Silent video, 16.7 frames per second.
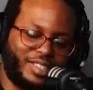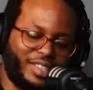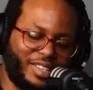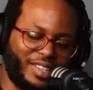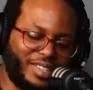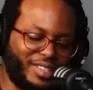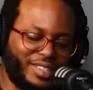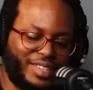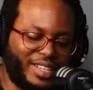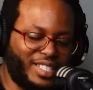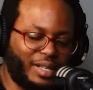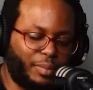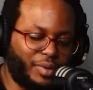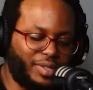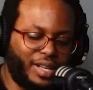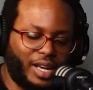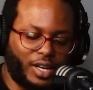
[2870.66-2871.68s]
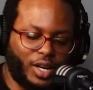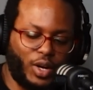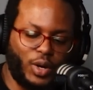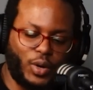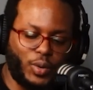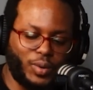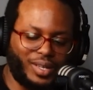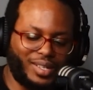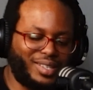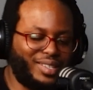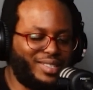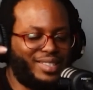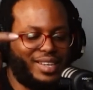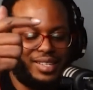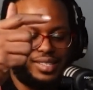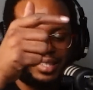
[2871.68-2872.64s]
doesn't taste like Prosecco. This
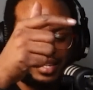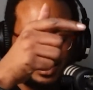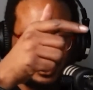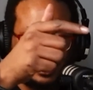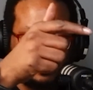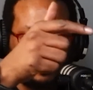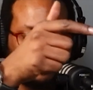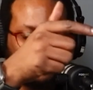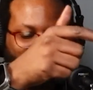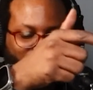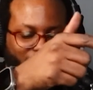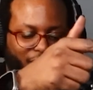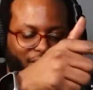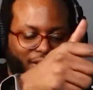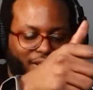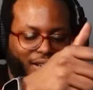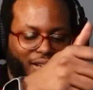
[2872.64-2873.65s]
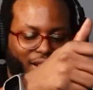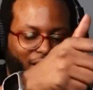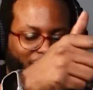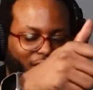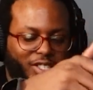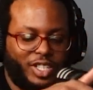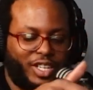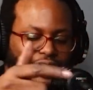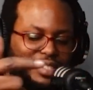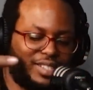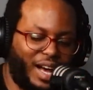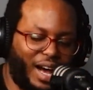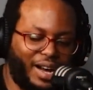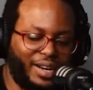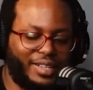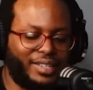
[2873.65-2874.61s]
doesn't taste like fucking a gin and
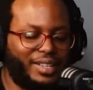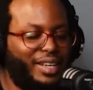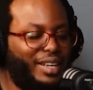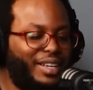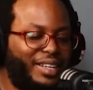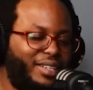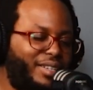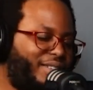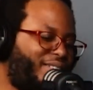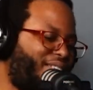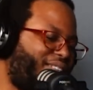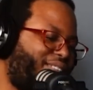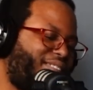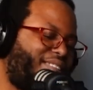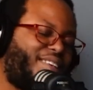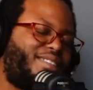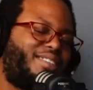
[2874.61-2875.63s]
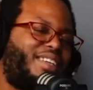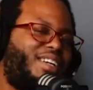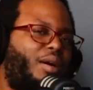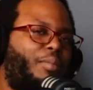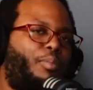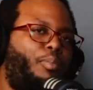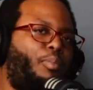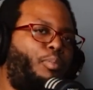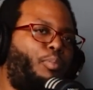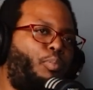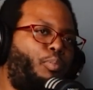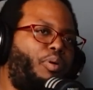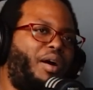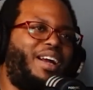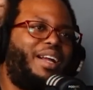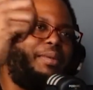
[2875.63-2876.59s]
tonic. This doesn't taste like a
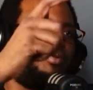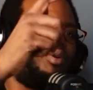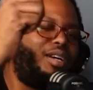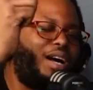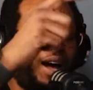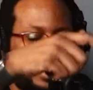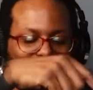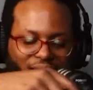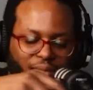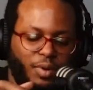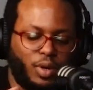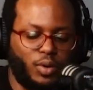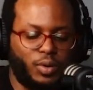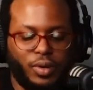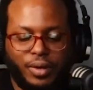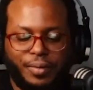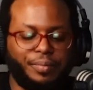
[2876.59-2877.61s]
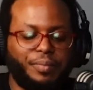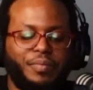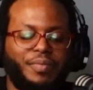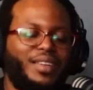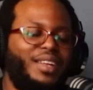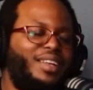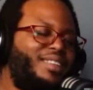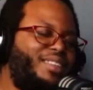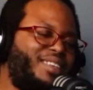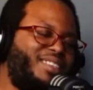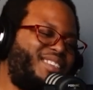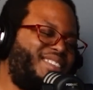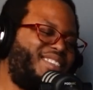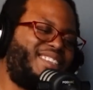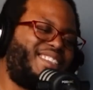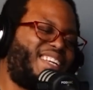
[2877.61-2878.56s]
pineapple Cosmo. This
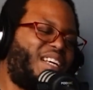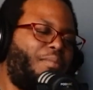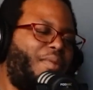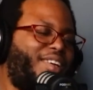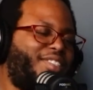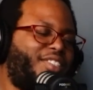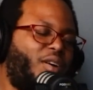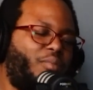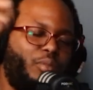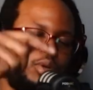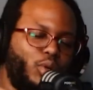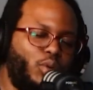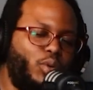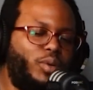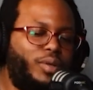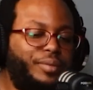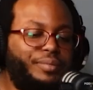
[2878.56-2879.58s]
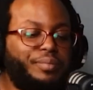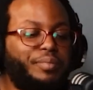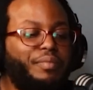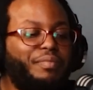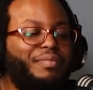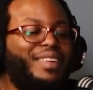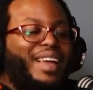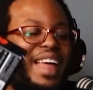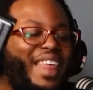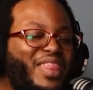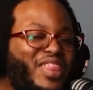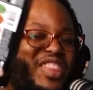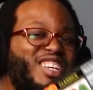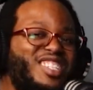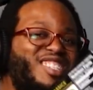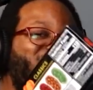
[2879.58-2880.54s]
doesn't taste like a Moscow Mule. And
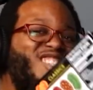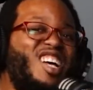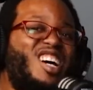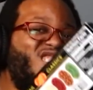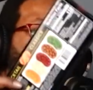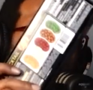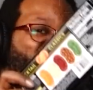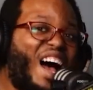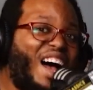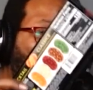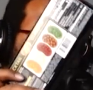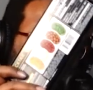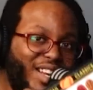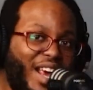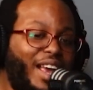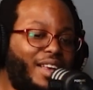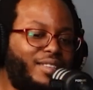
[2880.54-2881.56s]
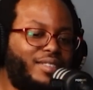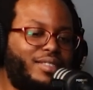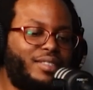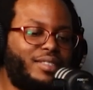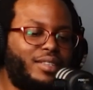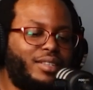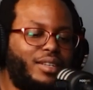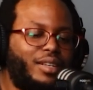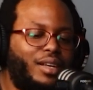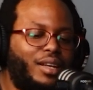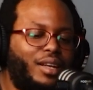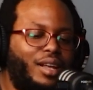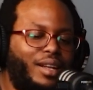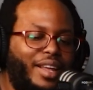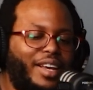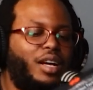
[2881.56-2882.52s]
this does not taste
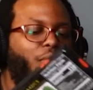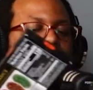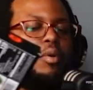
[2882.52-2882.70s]
like a